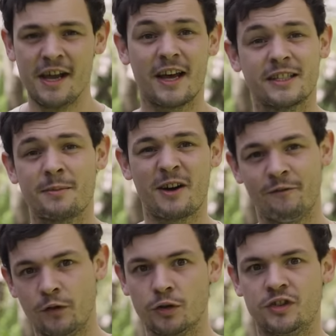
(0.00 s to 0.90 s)
That's about
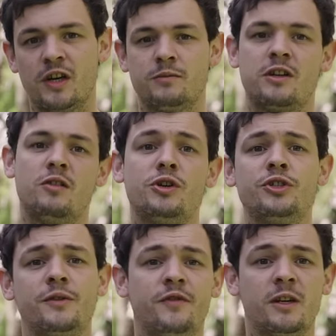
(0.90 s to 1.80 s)
4 times slow
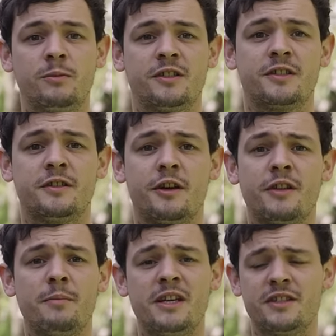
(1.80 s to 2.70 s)
motion. For anybody that doesn't know,
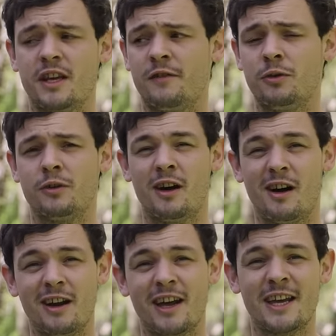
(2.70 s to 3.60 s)
that means that if you want to
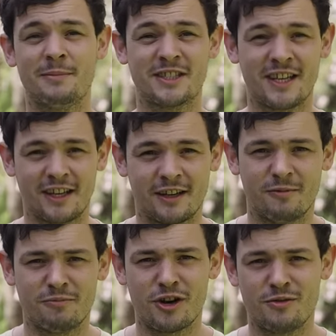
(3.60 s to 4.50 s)
highlight a particular
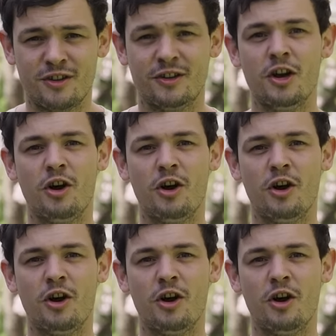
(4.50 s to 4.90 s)
moment